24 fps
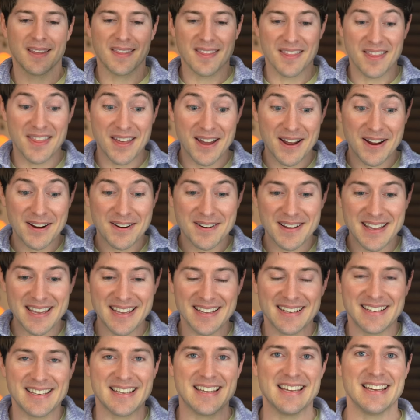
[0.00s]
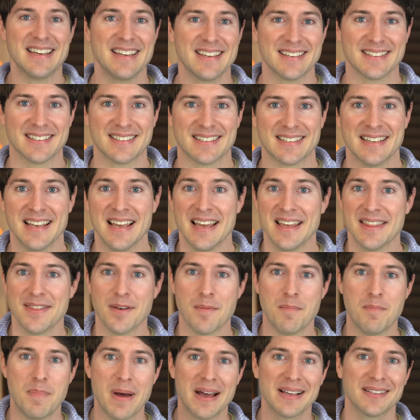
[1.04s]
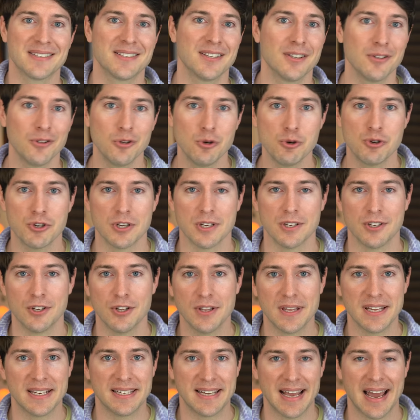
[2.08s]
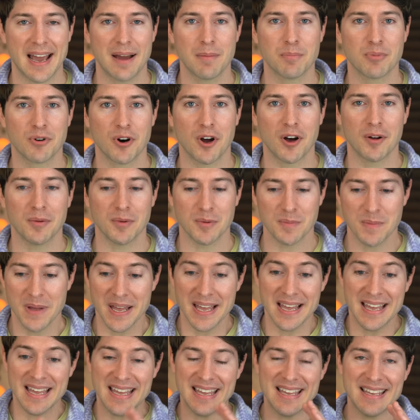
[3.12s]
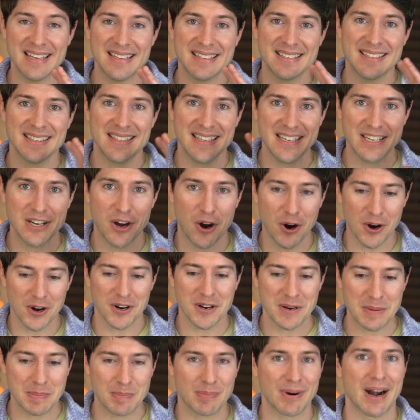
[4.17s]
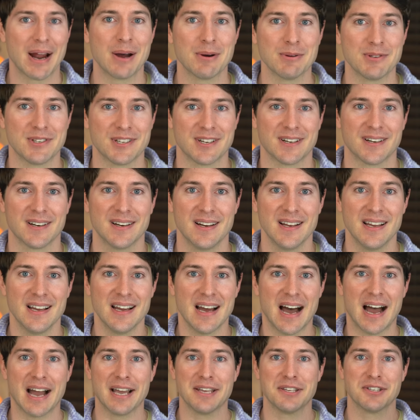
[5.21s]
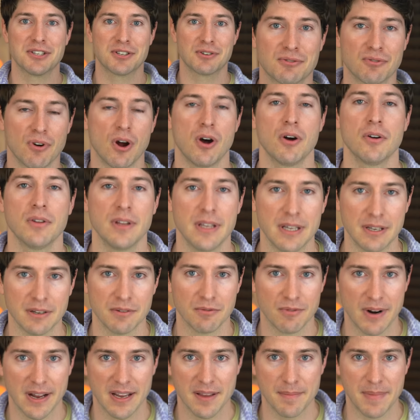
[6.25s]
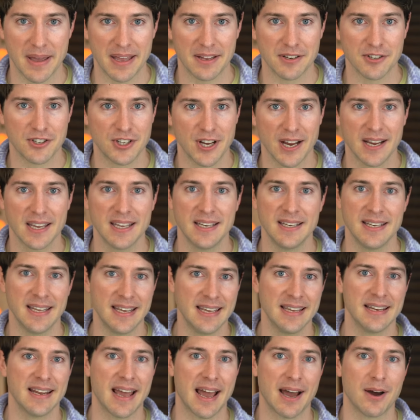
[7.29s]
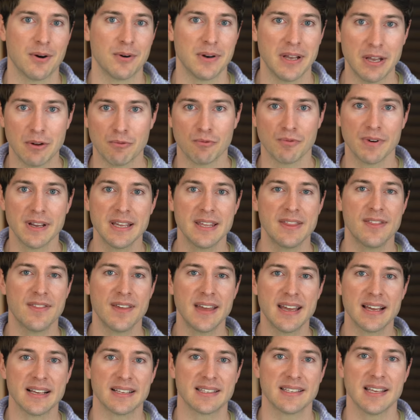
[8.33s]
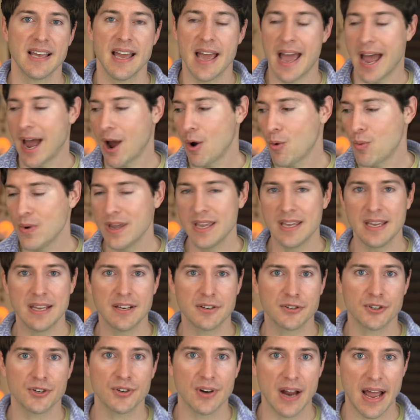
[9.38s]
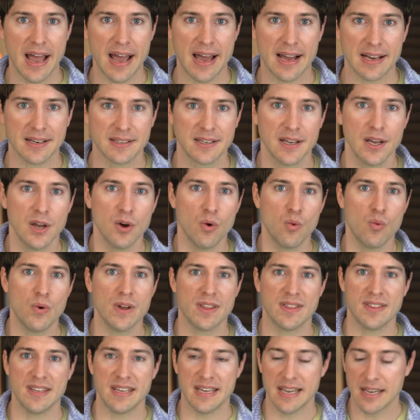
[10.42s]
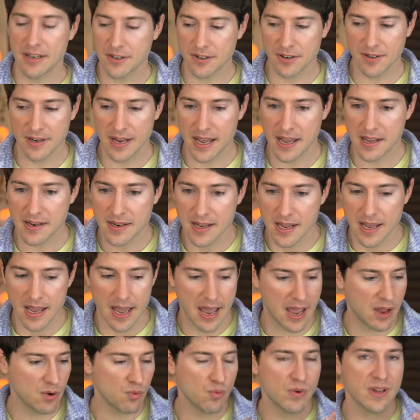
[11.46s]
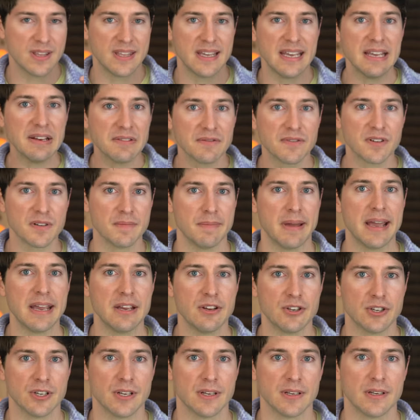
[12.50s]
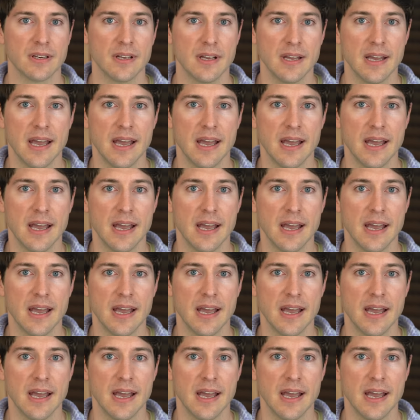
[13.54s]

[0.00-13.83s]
There it is. The best solution to the tab problem is the Arc browser. I strongly recommend checking it out. It rethinks how we interact with the internet and with information.